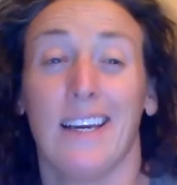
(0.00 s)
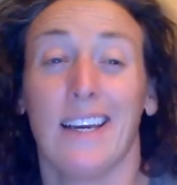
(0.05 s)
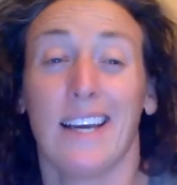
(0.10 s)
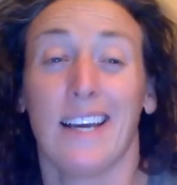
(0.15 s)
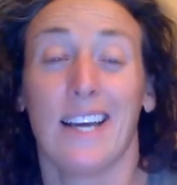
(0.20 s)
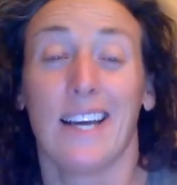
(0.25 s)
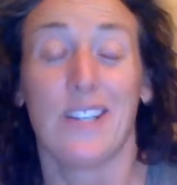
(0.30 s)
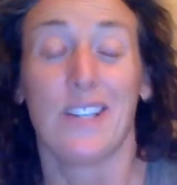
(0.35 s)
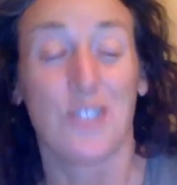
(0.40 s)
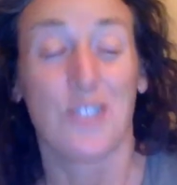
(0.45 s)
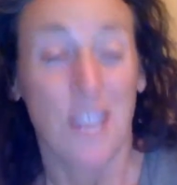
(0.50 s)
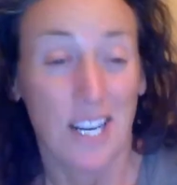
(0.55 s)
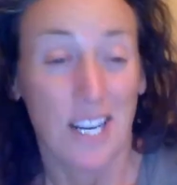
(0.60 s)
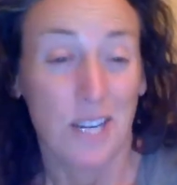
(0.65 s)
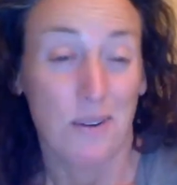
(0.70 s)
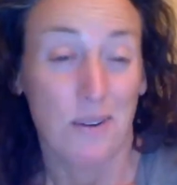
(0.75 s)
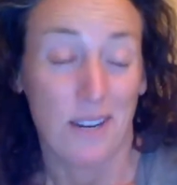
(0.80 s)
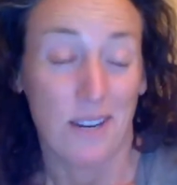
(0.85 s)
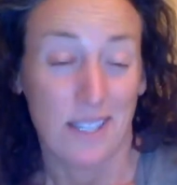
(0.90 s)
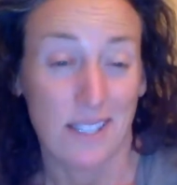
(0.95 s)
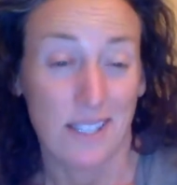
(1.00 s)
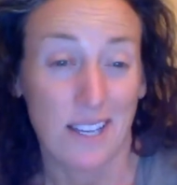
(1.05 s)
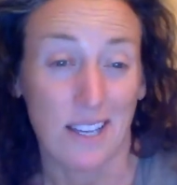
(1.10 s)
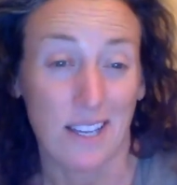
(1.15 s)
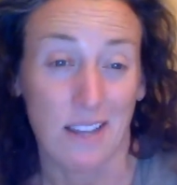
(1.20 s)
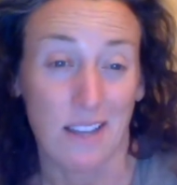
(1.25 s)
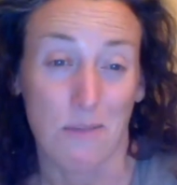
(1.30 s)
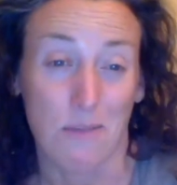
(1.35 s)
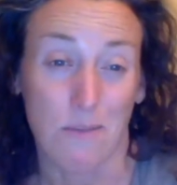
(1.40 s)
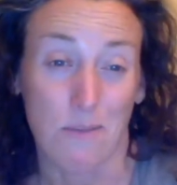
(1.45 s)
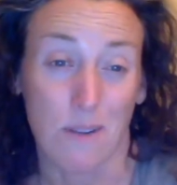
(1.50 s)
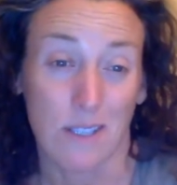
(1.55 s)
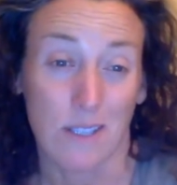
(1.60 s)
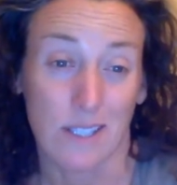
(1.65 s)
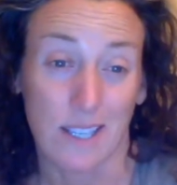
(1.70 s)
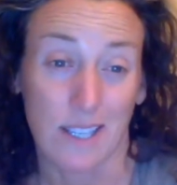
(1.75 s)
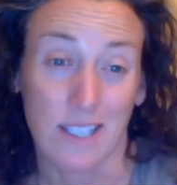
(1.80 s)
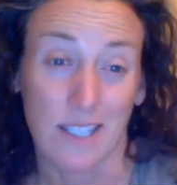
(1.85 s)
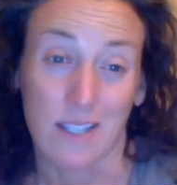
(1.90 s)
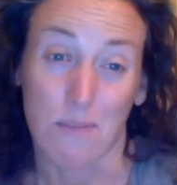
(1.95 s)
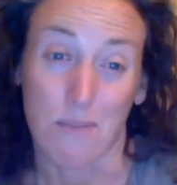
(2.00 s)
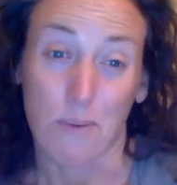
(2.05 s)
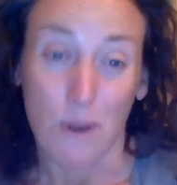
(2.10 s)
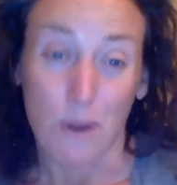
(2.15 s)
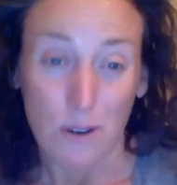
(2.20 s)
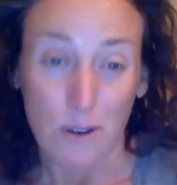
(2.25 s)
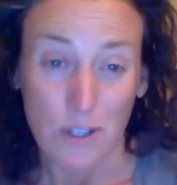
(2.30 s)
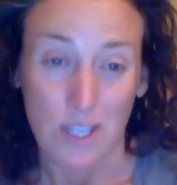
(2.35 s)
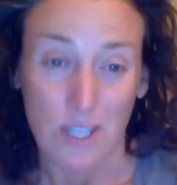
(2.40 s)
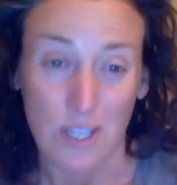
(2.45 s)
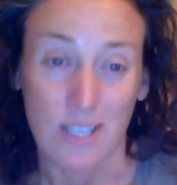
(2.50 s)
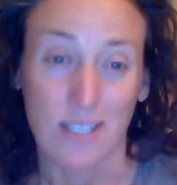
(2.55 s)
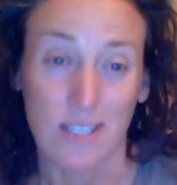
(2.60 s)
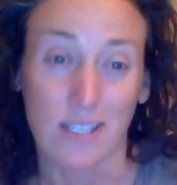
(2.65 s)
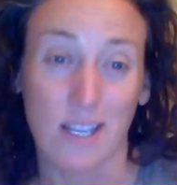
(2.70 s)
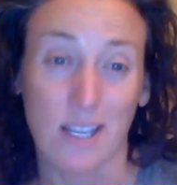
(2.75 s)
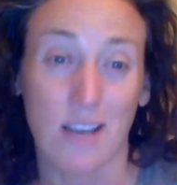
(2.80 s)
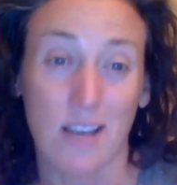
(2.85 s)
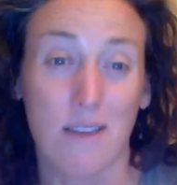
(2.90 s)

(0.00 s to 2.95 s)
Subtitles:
As January 6th approaches,